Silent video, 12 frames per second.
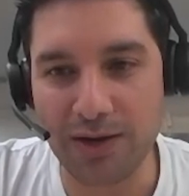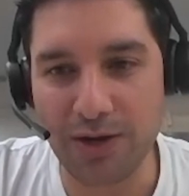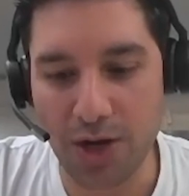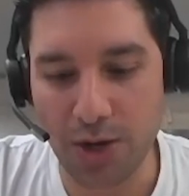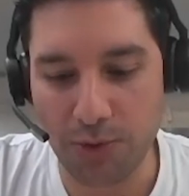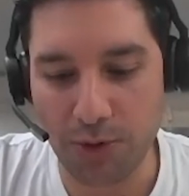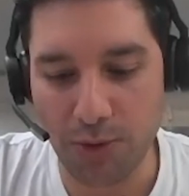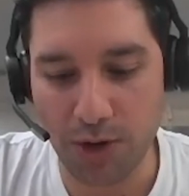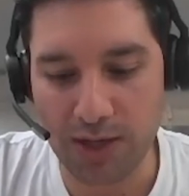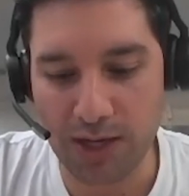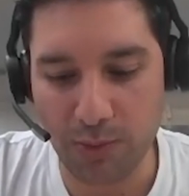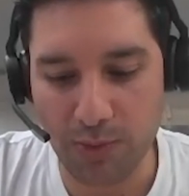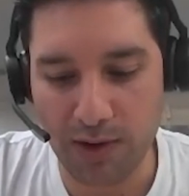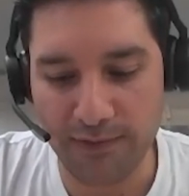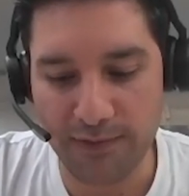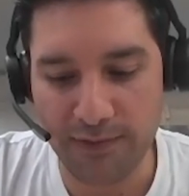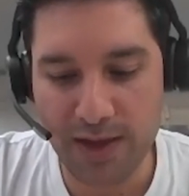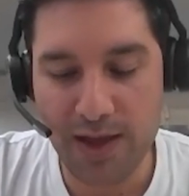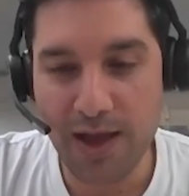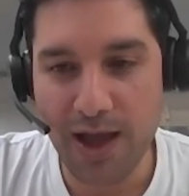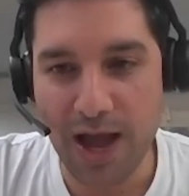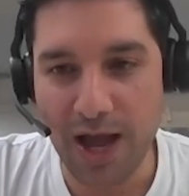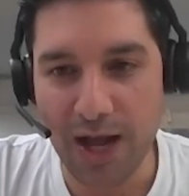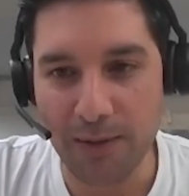you know, we're working with
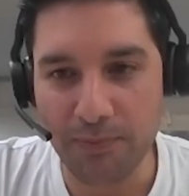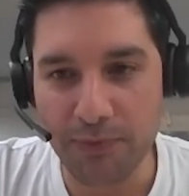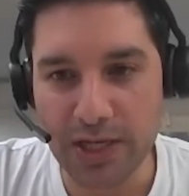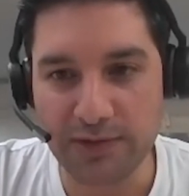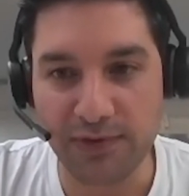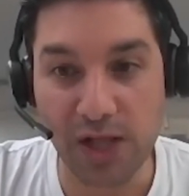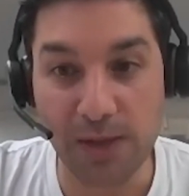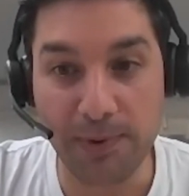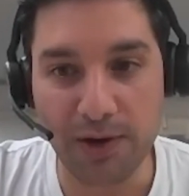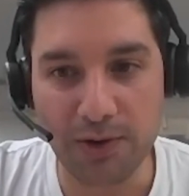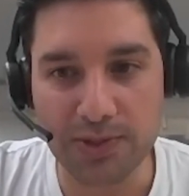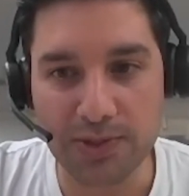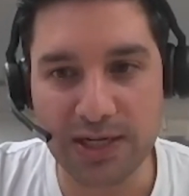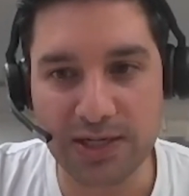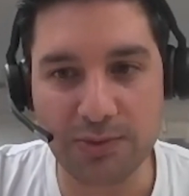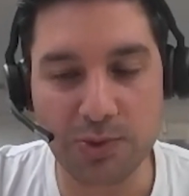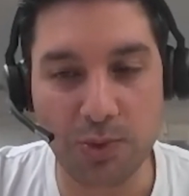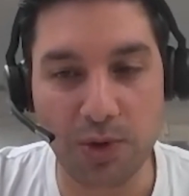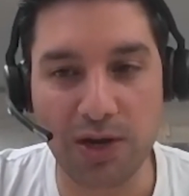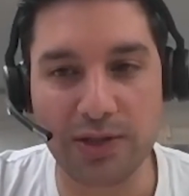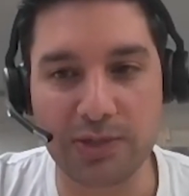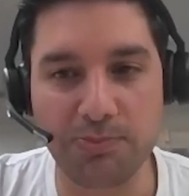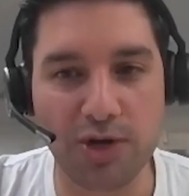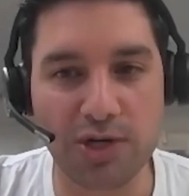a developer who essentially was working on
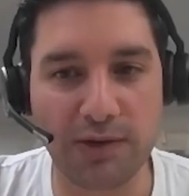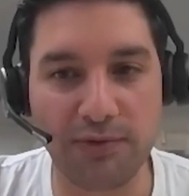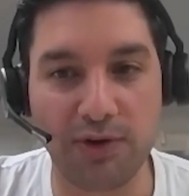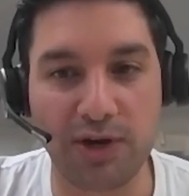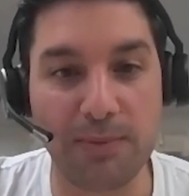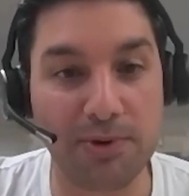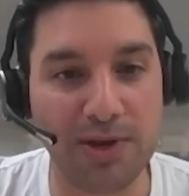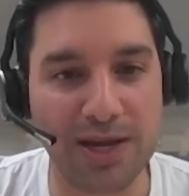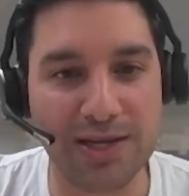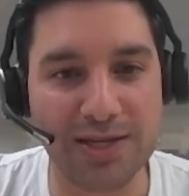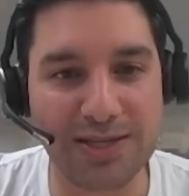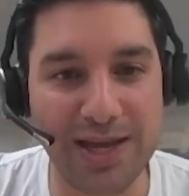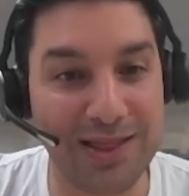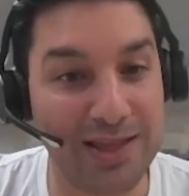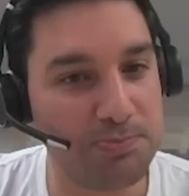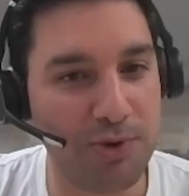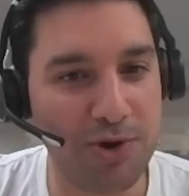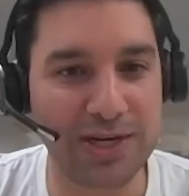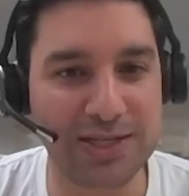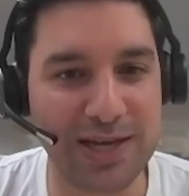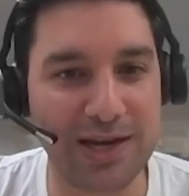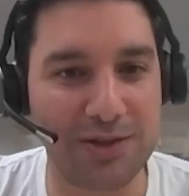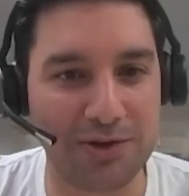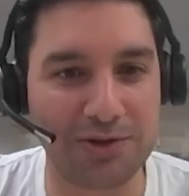this project for a couple of years. And these projects
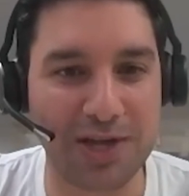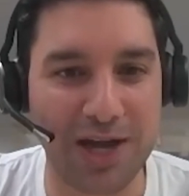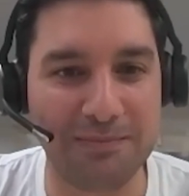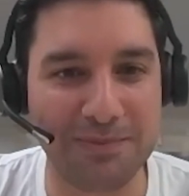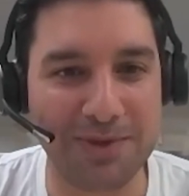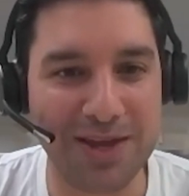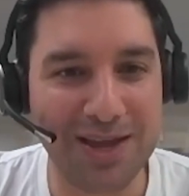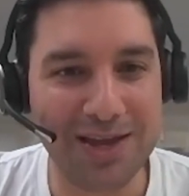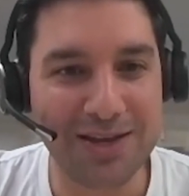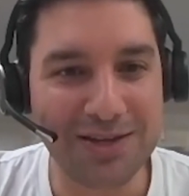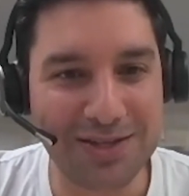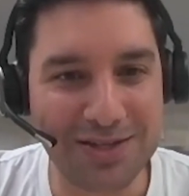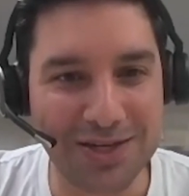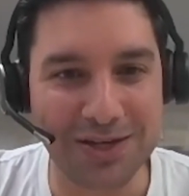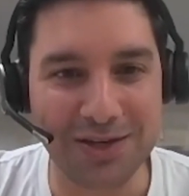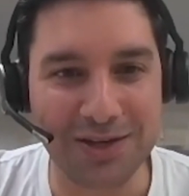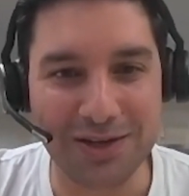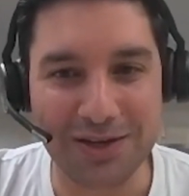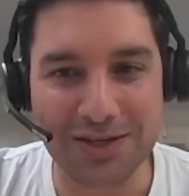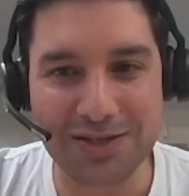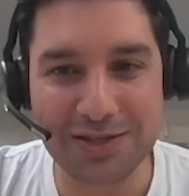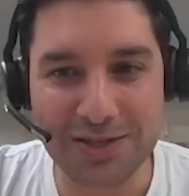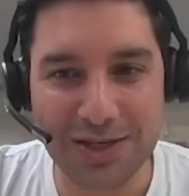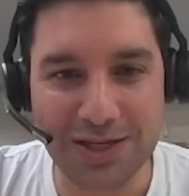take a long time to
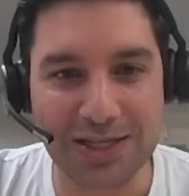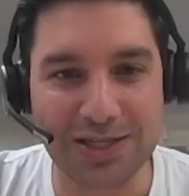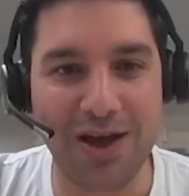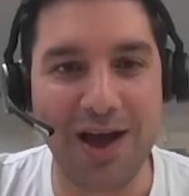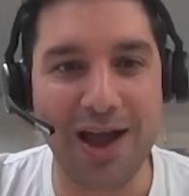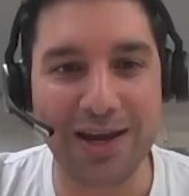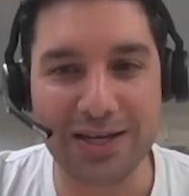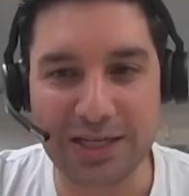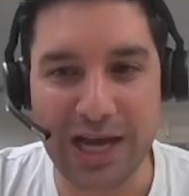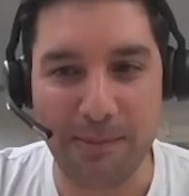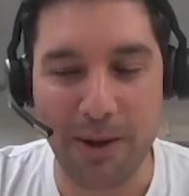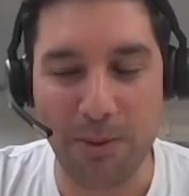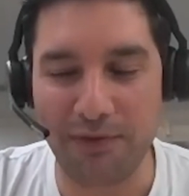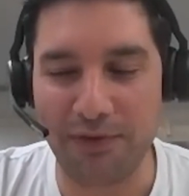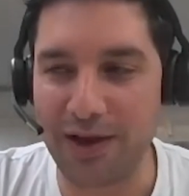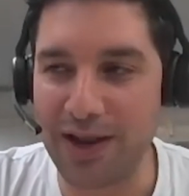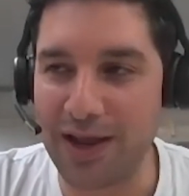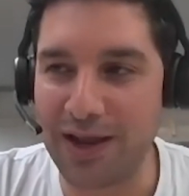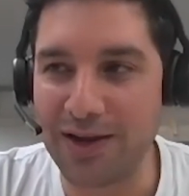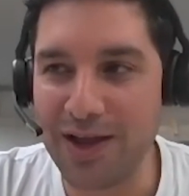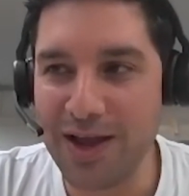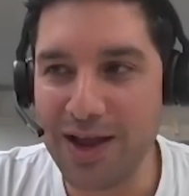design and to come up with it. And